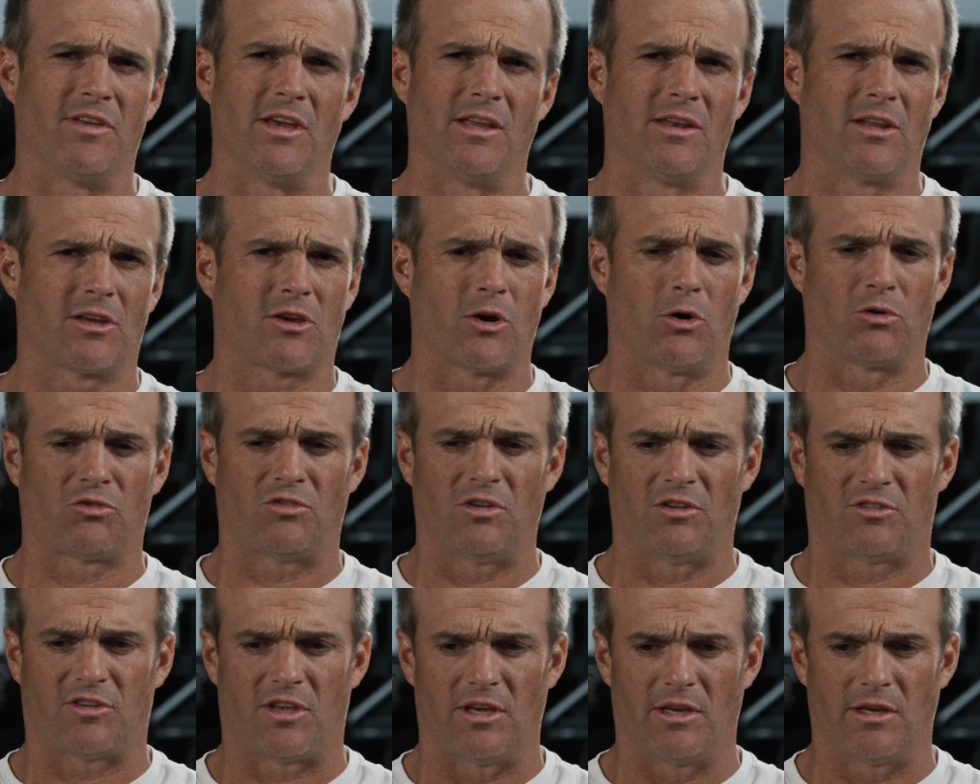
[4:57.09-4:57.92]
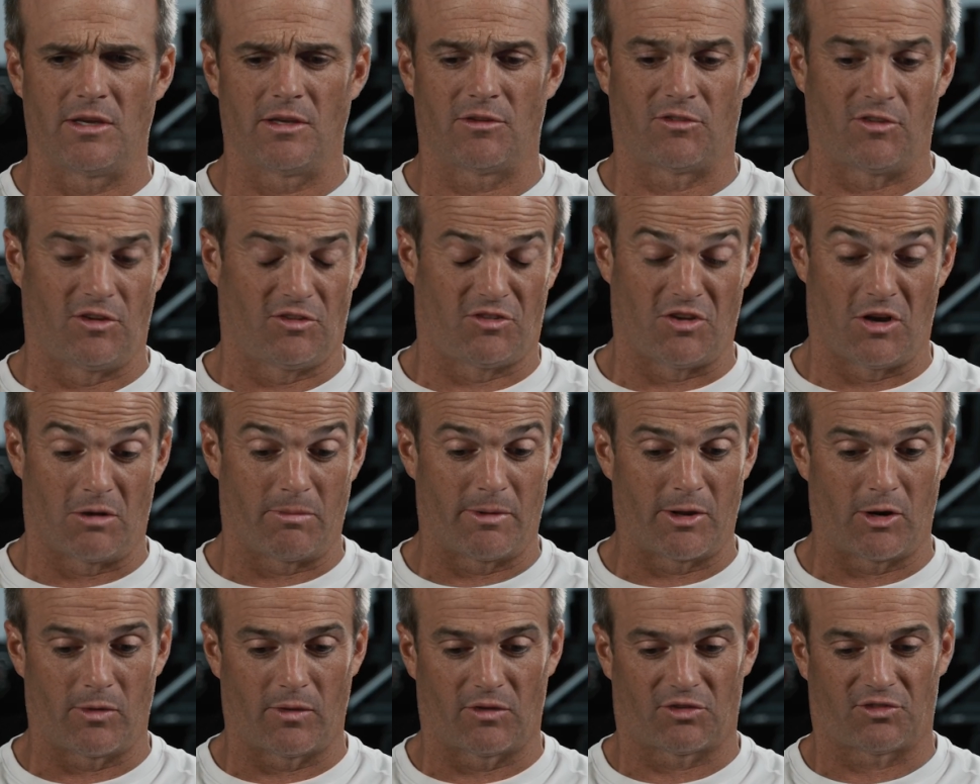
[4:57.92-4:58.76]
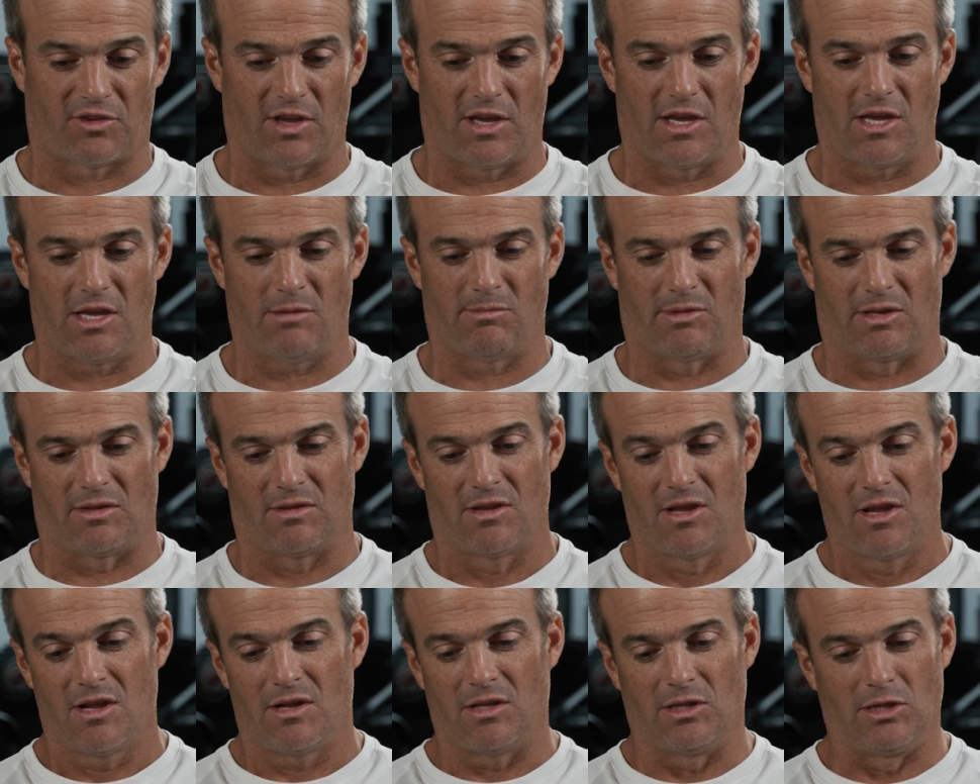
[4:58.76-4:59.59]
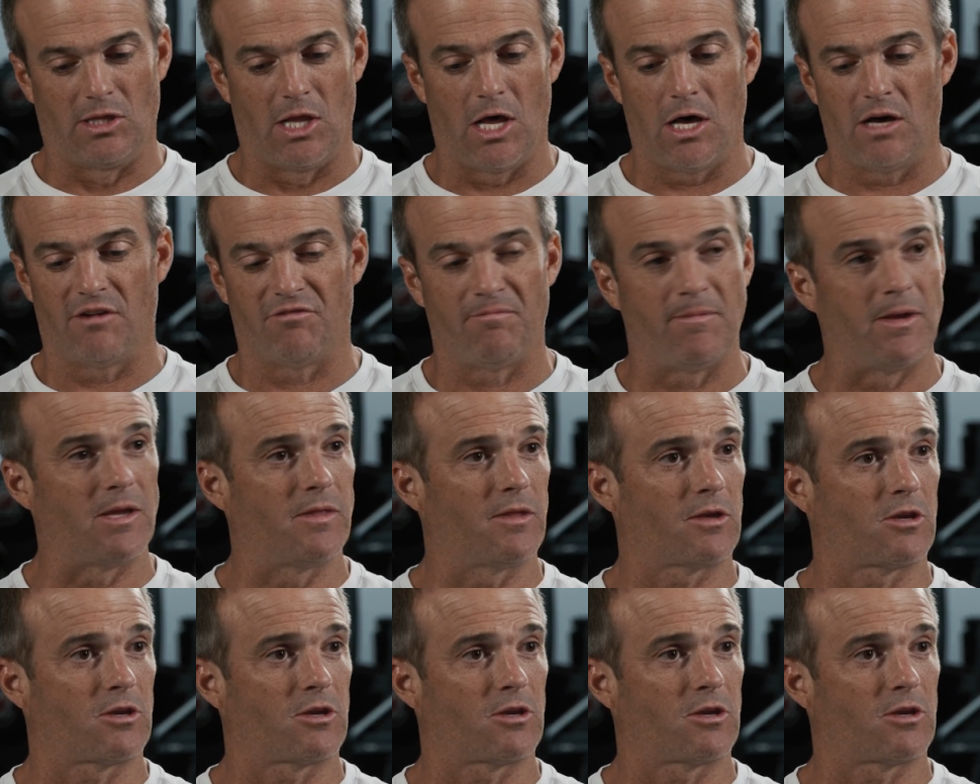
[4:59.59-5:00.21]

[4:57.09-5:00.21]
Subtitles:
getting to coach these kids, these young men on this team, and love being